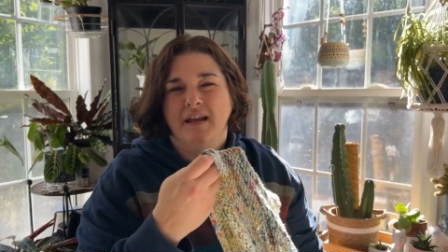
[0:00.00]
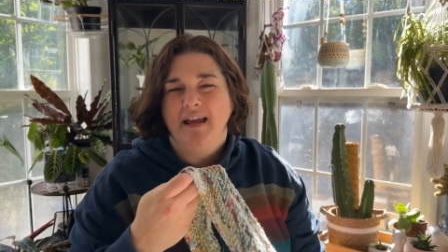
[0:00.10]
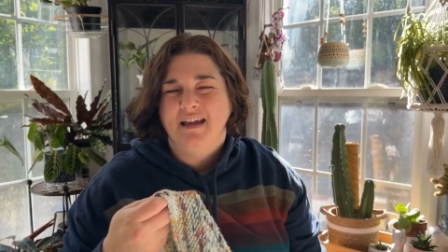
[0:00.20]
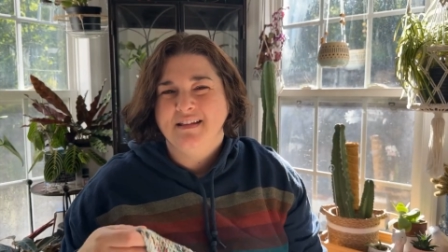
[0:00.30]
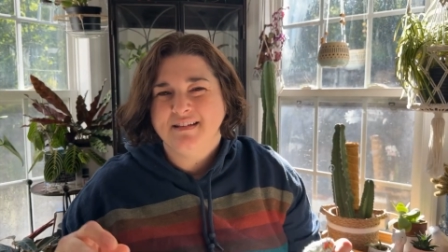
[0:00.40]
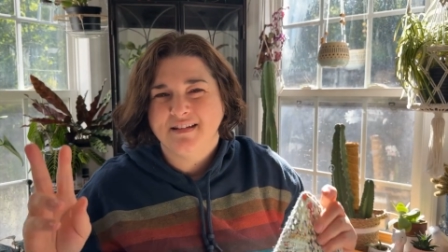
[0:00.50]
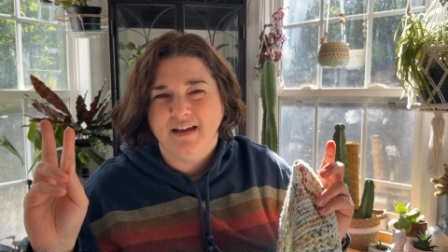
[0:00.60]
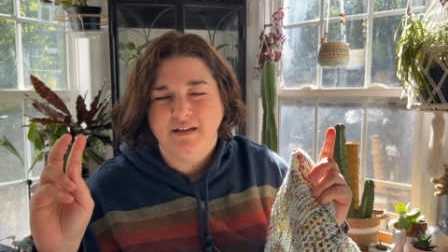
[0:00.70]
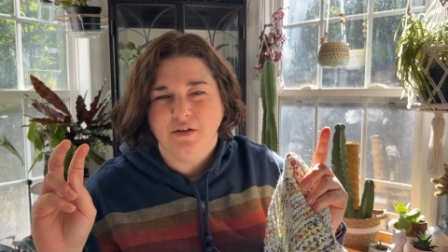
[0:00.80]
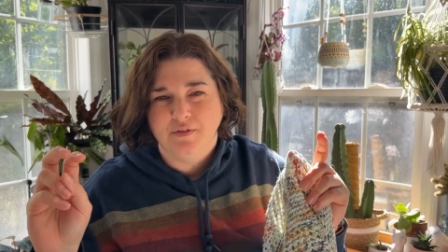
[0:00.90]
And that's
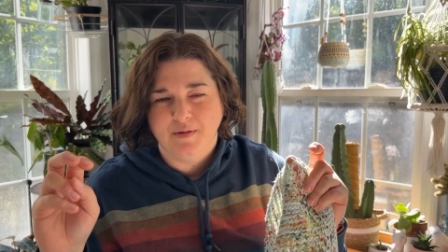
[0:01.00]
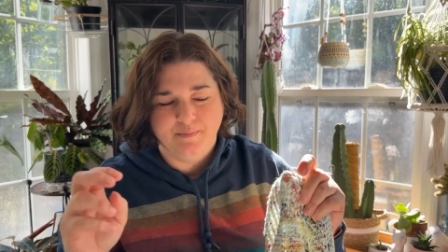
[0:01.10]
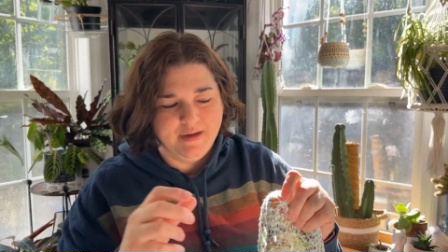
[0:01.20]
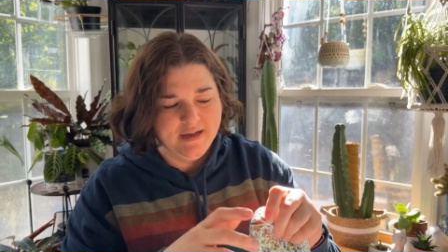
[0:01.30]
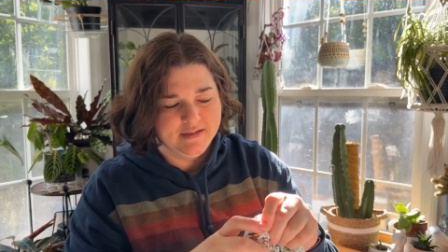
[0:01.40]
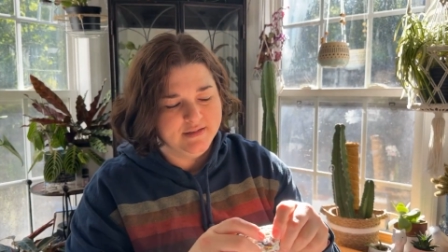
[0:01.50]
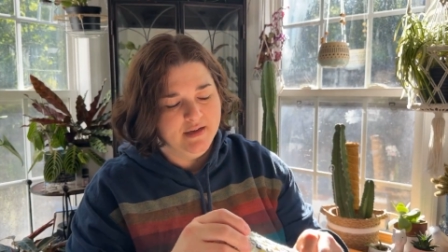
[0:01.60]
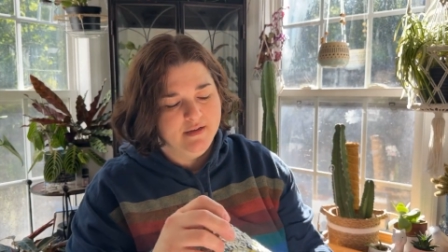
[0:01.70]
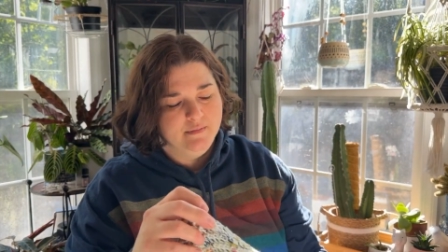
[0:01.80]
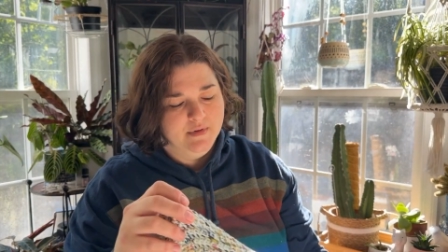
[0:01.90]
kind of on the back
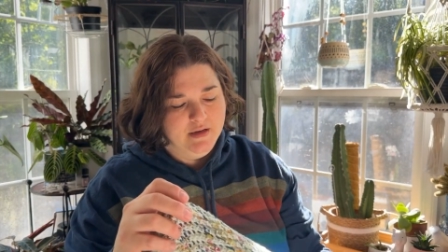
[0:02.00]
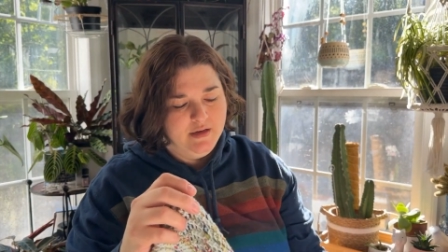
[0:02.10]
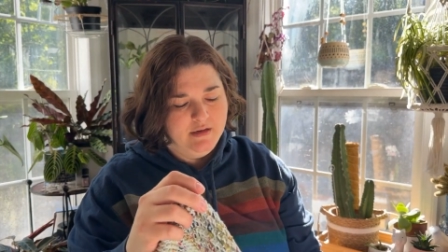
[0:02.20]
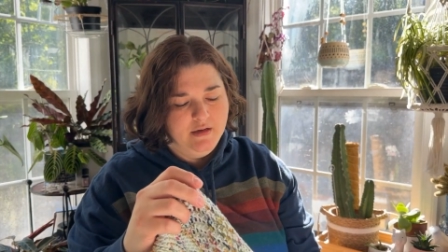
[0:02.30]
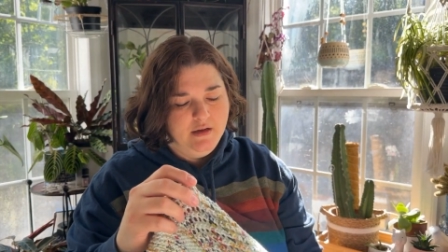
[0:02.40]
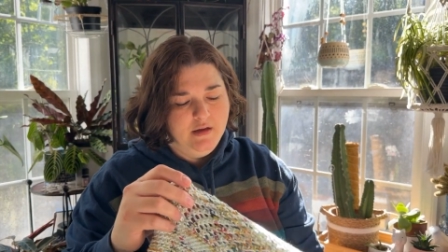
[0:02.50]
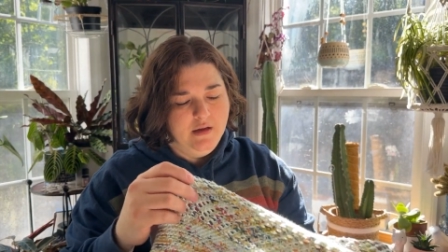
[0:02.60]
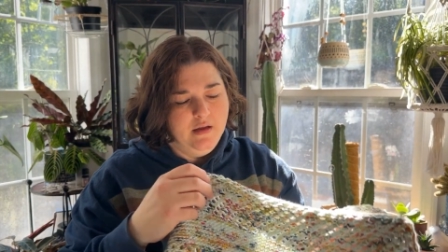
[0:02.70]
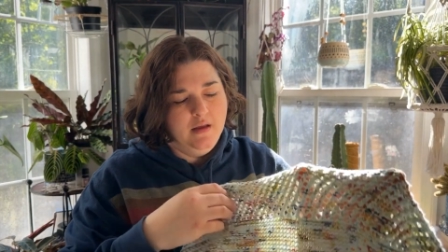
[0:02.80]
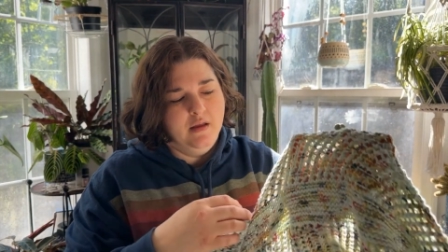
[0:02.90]
side of mine,
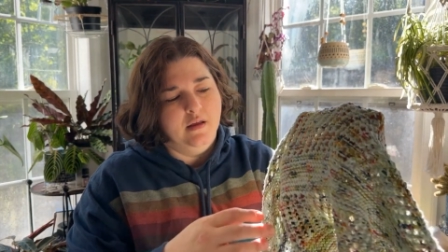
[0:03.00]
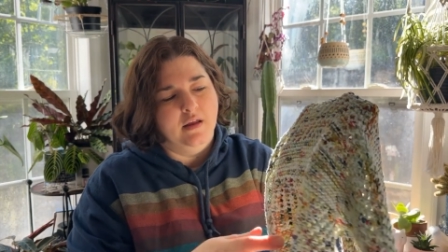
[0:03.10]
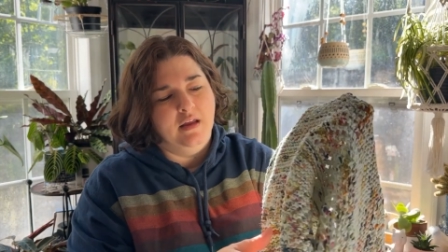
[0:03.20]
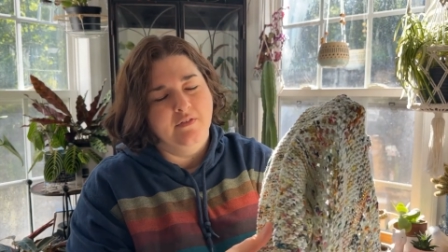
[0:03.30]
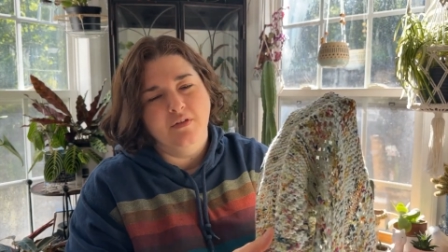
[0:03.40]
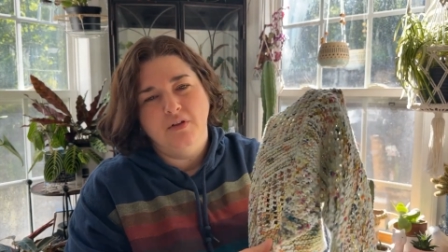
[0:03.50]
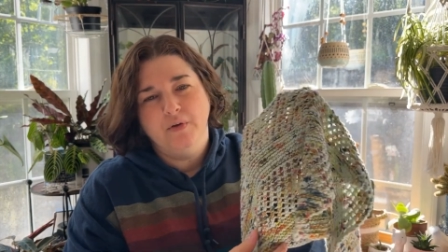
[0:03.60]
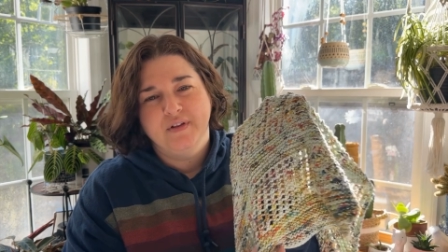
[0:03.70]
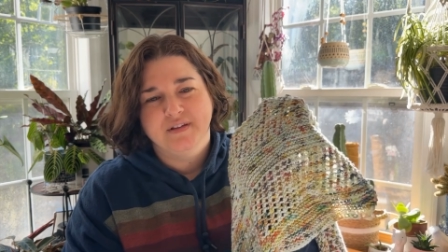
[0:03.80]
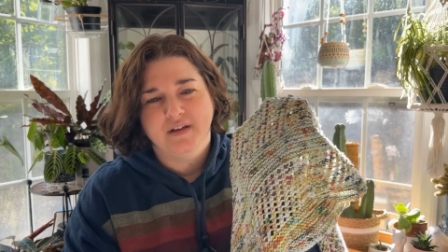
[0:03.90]
even
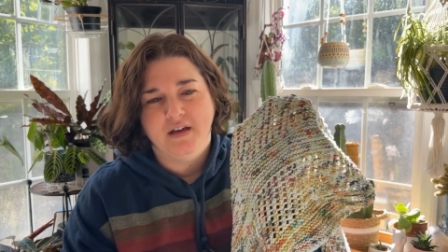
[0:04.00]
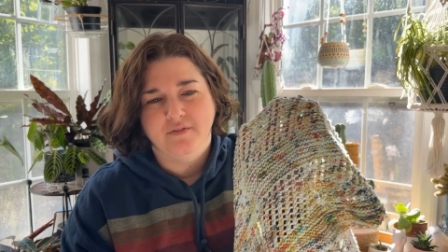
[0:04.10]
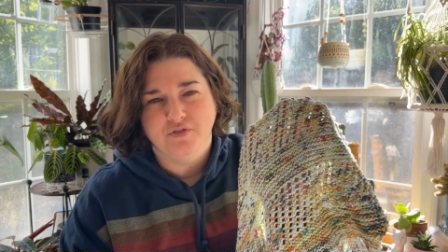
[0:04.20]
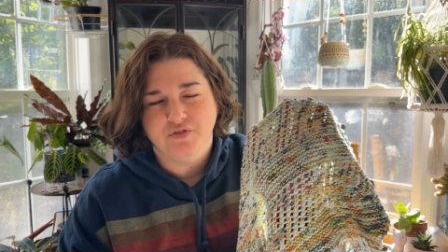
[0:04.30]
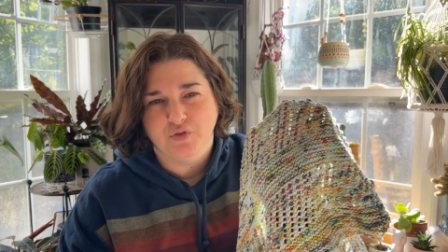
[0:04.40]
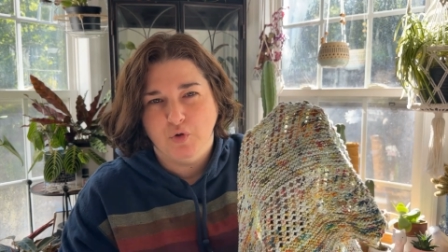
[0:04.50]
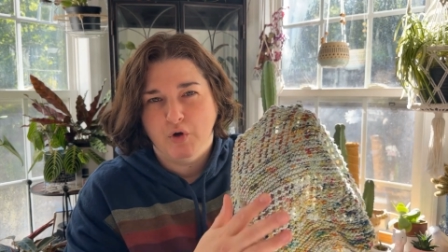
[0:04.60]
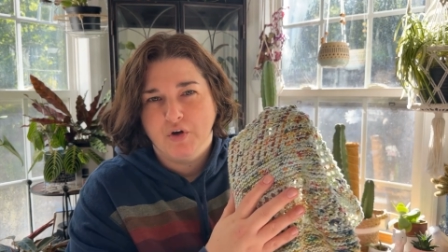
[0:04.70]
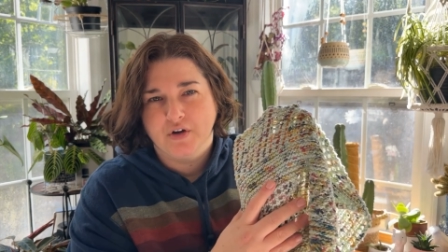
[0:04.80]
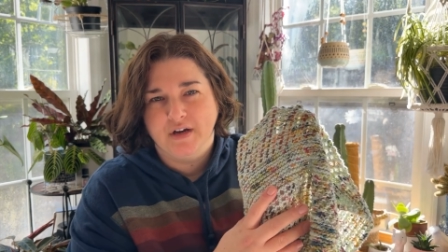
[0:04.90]
though it's kind of just a
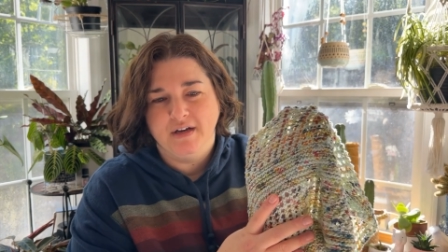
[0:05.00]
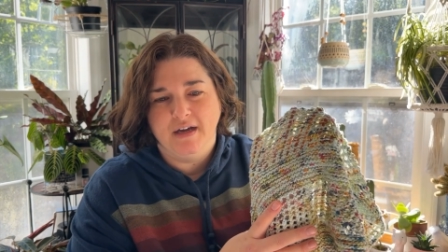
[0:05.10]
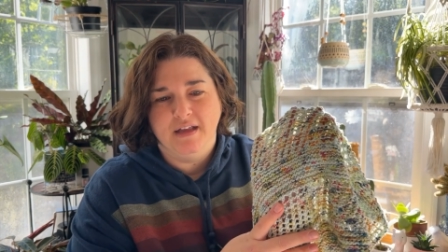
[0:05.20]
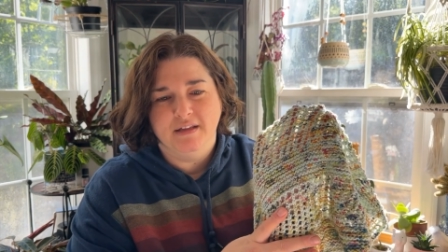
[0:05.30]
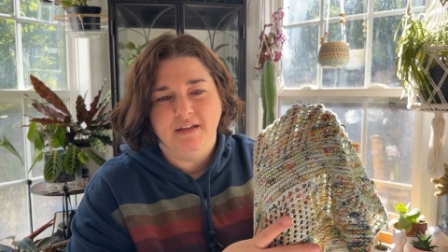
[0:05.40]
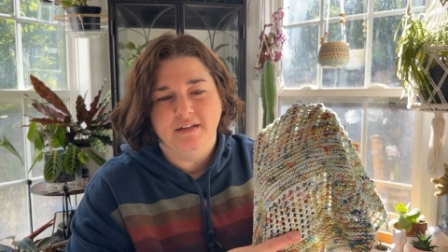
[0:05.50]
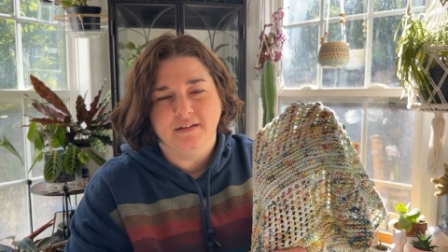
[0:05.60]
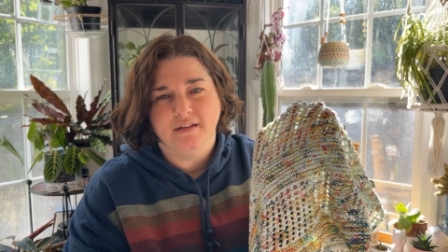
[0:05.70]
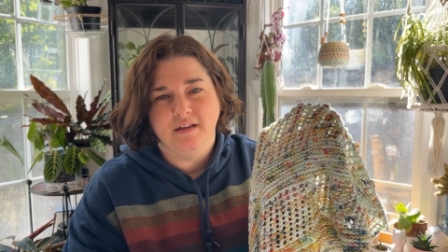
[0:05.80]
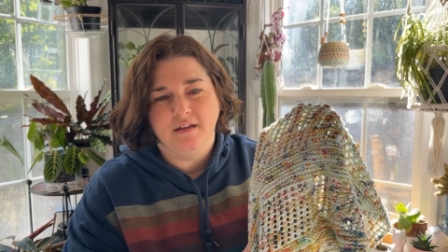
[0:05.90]
garter and eyelet,